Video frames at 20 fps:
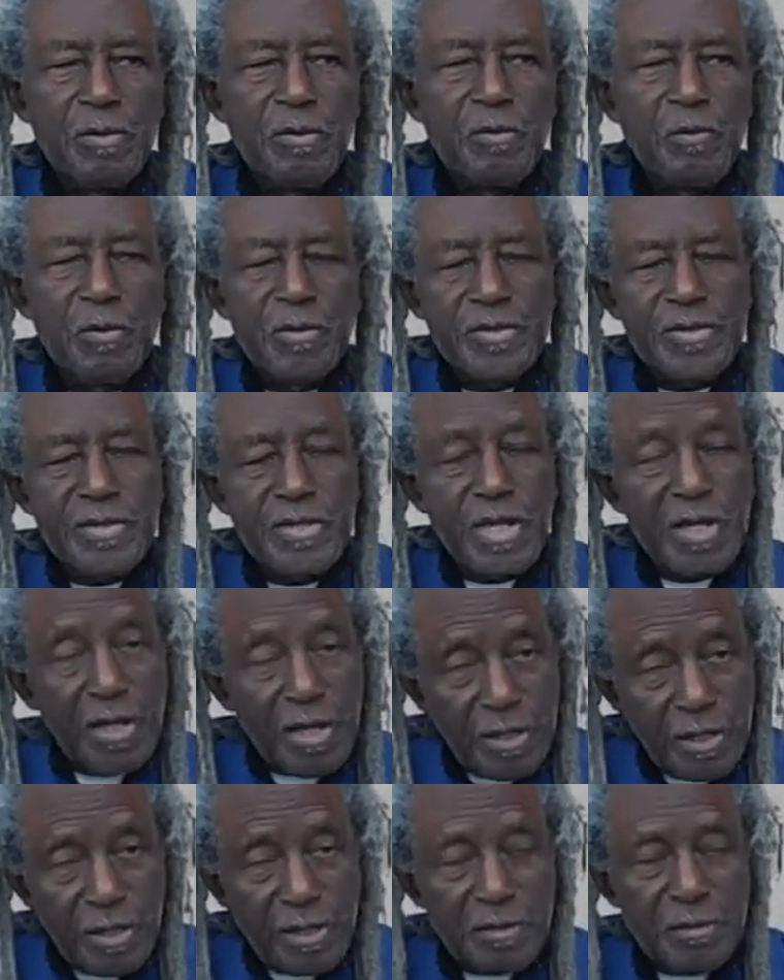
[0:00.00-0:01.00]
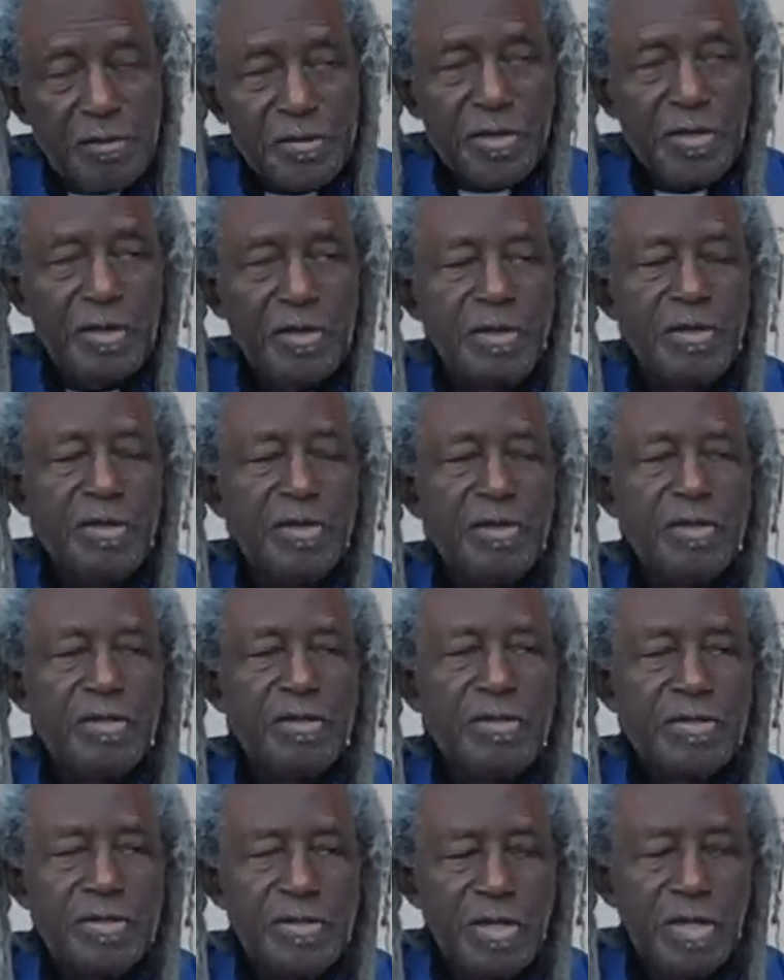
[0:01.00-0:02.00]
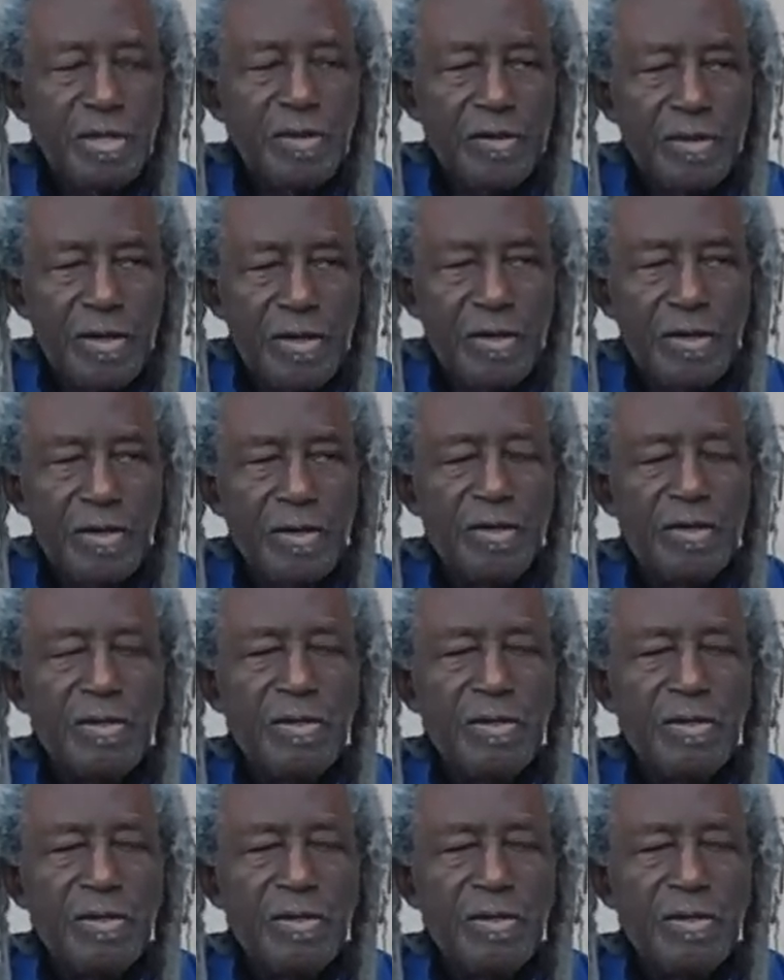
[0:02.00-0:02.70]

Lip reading: was still lingering, still there,